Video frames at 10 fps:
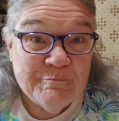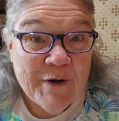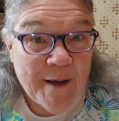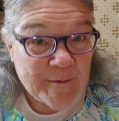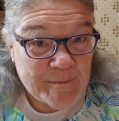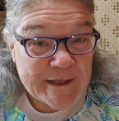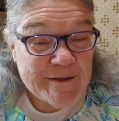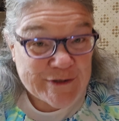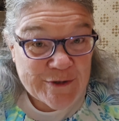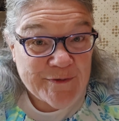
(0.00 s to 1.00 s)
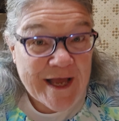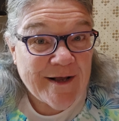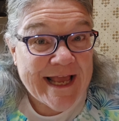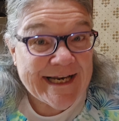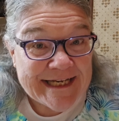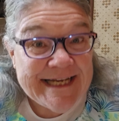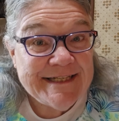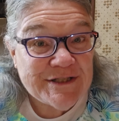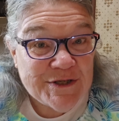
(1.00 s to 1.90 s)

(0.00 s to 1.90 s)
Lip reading: probably 2,000, at least